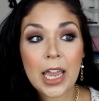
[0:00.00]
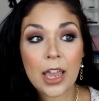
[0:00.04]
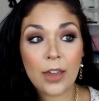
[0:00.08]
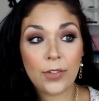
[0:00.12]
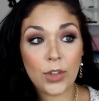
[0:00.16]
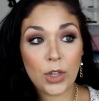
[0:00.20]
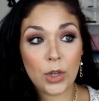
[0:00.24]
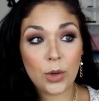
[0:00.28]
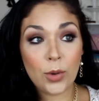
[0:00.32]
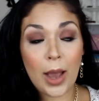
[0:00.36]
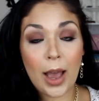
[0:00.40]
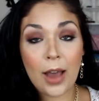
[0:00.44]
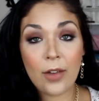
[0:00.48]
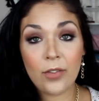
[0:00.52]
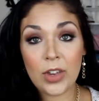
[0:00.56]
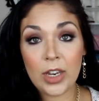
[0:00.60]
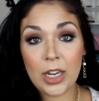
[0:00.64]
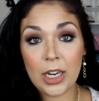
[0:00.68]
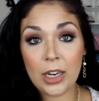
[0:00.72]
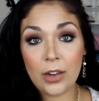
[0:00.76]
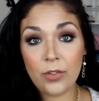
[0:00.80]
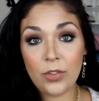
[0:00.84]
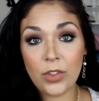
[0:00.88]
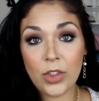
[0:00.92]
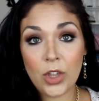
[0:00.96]
If you have
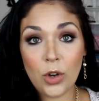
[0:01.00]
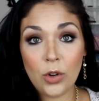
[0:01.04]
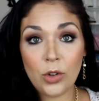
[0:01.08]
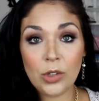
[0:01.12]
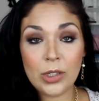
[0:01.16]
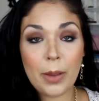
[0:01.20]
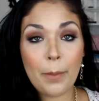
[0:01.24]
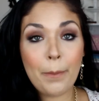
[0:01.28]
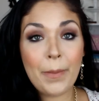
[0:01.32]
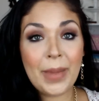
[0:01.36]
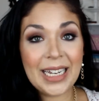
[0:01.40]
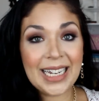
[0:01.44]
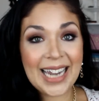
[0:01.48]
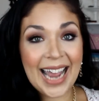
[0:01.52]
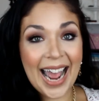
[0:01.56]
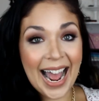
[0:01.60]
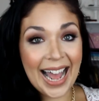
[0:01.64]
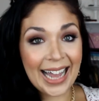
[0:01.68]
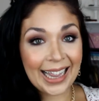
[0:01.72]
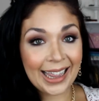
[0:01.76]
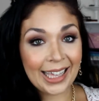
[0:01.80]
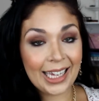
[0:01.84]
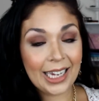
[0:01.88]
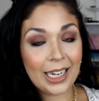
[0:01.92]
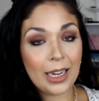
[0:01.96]
any of those
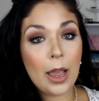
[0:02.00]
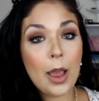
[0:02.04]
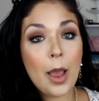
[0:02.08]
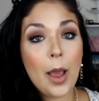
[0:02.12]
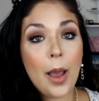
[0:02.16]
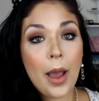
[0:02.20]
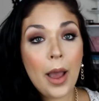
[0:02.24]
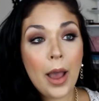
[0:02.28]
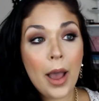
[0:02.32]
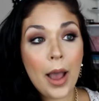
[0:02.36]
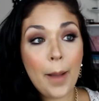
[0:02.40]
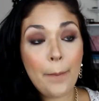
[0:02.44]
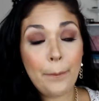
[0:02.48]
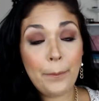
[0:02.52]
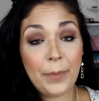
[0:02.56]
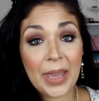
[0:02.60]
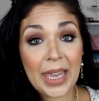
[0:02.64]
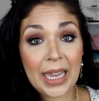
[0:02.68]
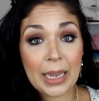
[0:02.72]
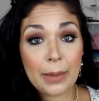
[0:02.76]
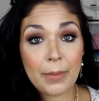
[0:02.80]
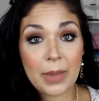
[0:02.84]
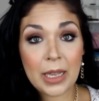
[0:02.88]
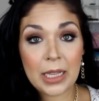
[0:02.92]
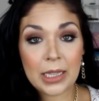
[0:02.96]
metallic um,
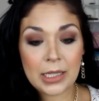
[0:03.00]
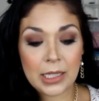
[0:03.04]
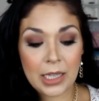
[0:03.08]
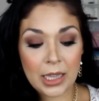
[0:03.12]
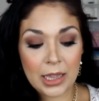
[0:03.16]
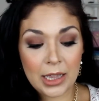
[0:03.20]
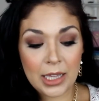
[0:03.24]
pigments,